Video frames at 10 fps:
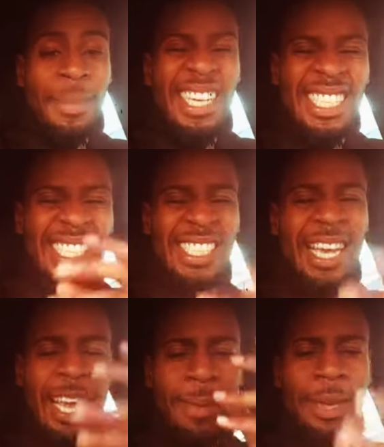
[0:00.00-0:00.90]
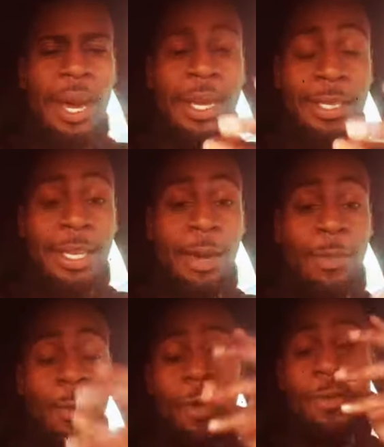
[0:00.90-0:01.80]
It's the same
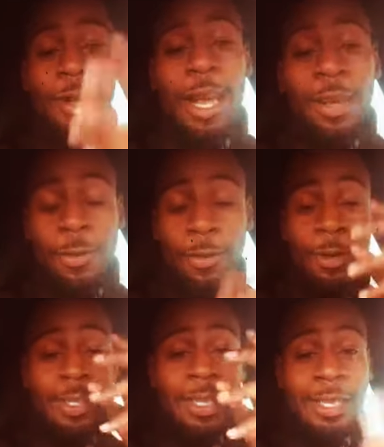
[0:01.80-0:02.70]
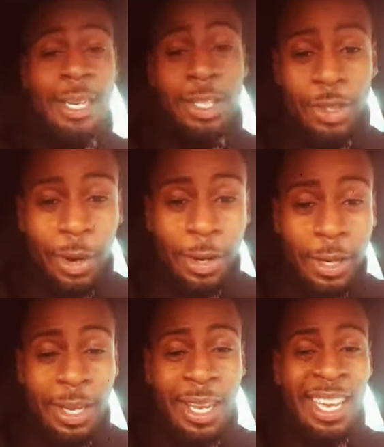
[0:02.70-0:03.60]
concept with life, with your success
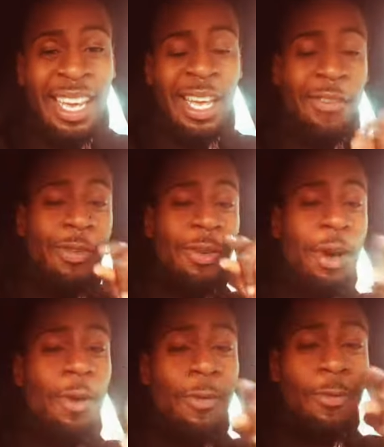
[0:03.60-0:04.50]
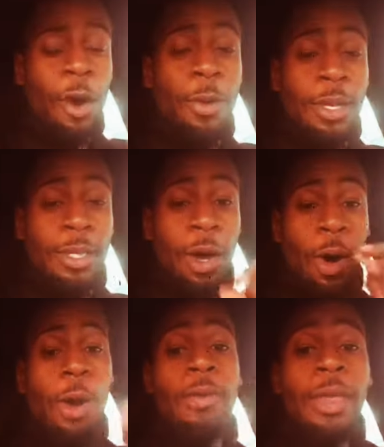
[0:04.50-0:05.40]
journey. If you don't focus
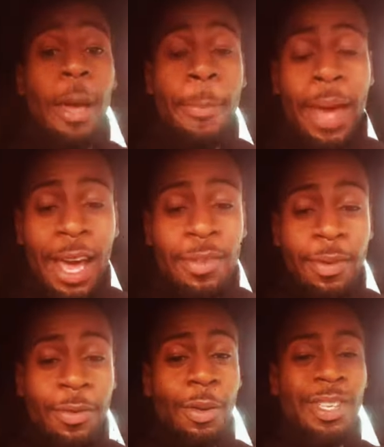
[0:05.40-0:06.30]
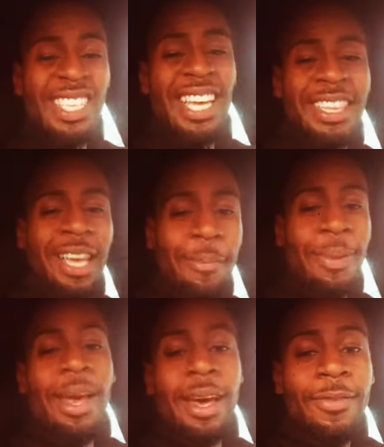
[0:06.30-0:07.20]
on that path before you take that
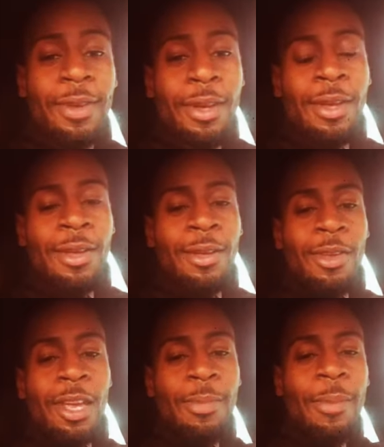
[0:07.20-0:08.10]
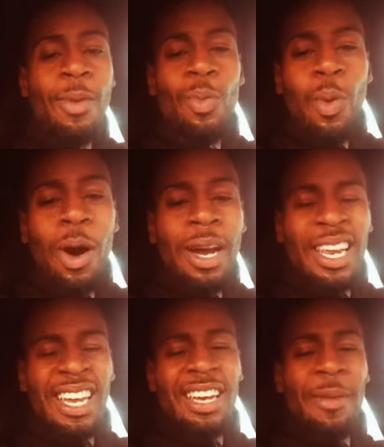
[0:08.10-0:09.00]
path, you may be
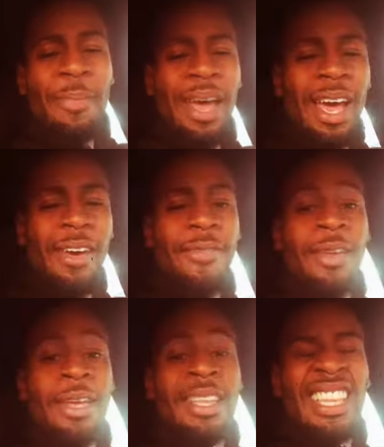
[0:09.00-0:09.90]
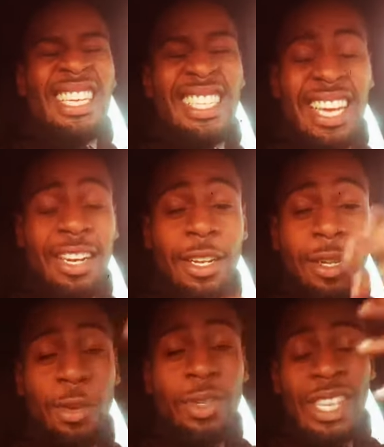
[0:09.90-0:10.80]
walking in a path that's an
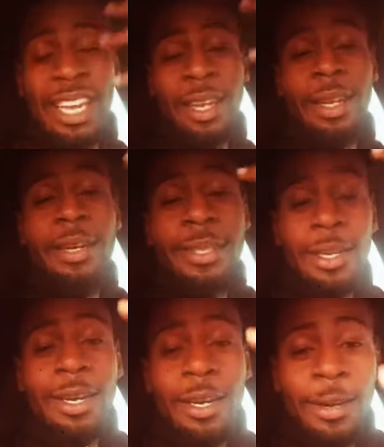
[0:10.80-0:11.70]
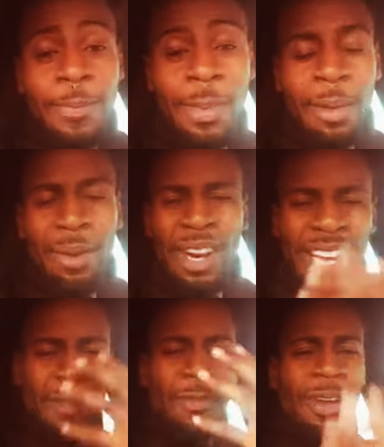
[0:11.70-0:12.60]
illusion that looks good, but
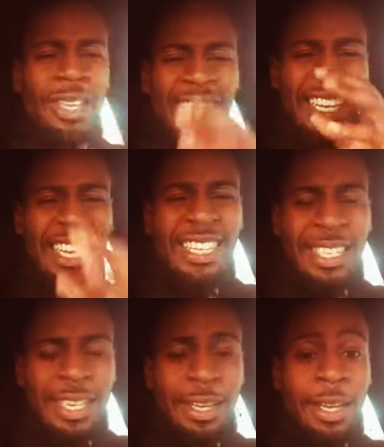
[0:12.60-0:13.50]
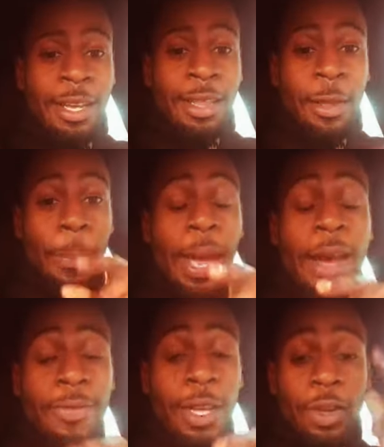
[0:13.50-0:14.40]
it really isn't the
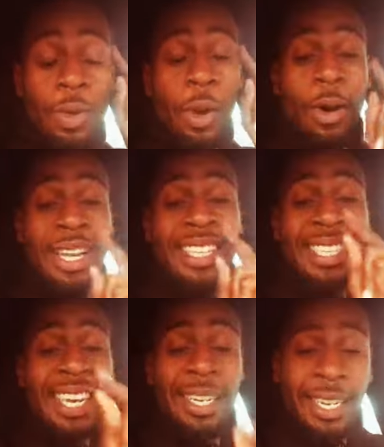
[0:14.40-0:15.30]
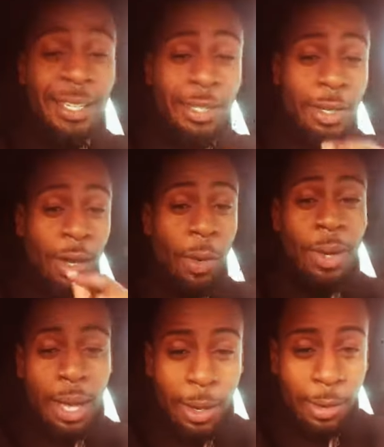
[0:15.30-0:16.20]
path that you are intending to go
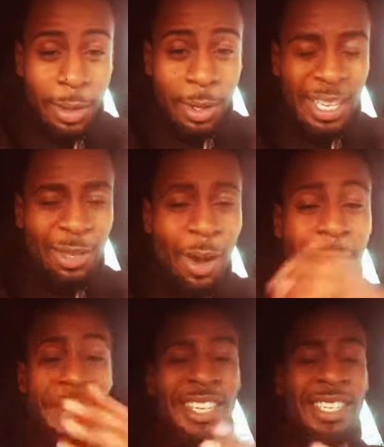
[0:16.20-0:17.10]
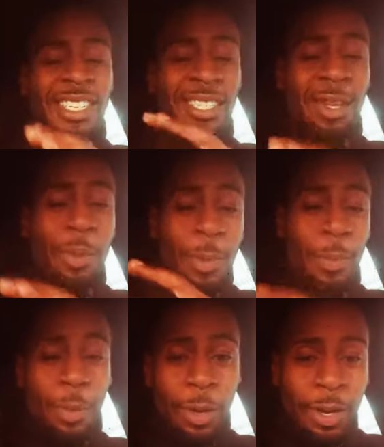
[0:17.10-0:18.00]
down. That's why vision is so
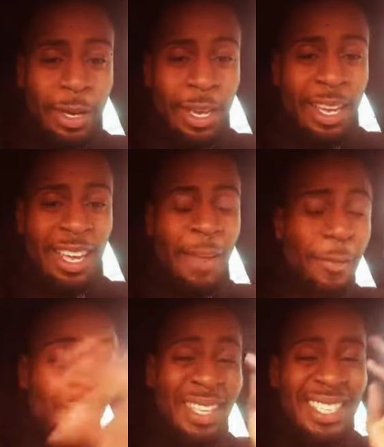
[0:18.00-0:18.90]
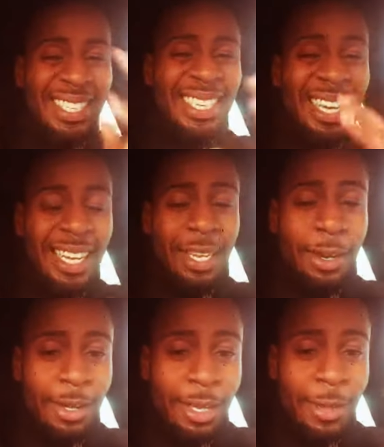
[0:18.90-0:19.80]
important. If you can see
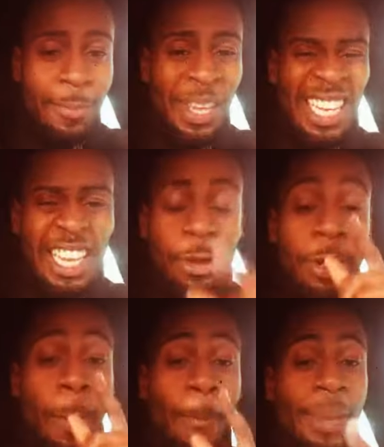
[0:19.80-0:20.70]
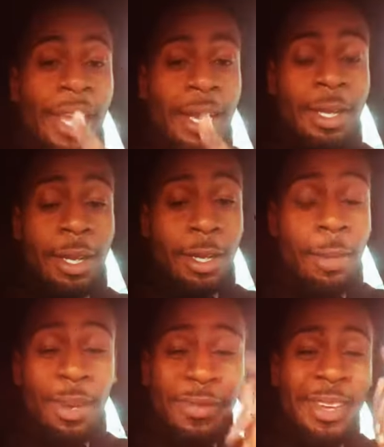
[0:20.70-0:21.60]
clearly, then you can be clearly.
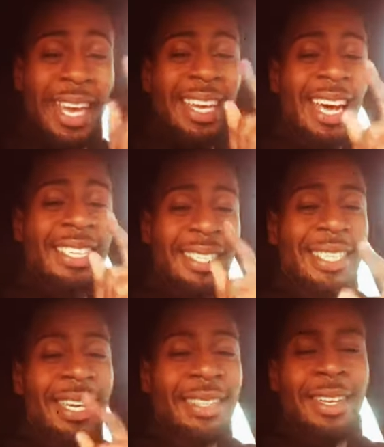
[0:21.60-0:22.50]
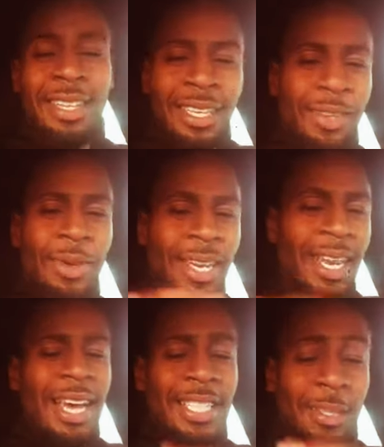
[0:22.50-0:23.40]
But if you cannot see clearly, then you
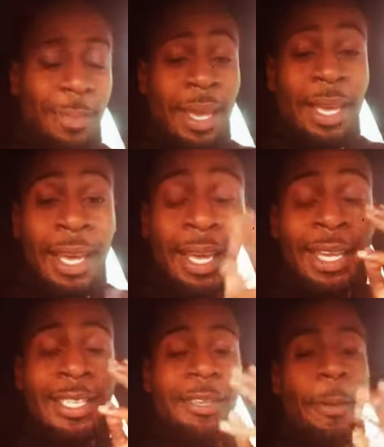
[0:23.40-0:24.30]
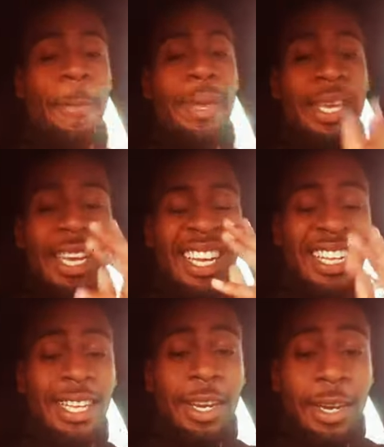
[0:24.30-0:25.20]
cannot expect to be
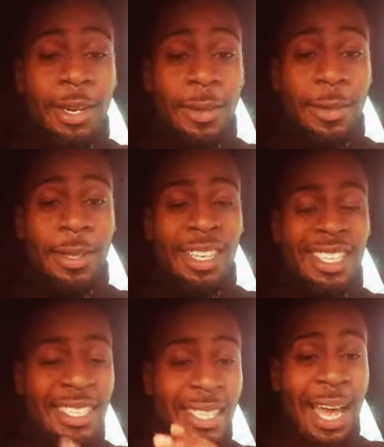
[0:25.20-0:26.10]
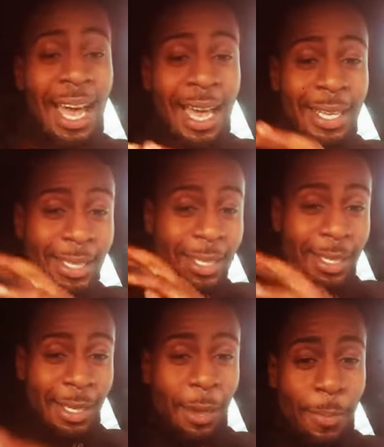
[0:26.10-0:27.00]
clear. It's that
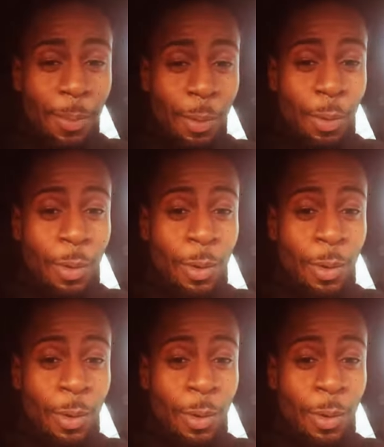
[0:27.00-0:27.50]
simple.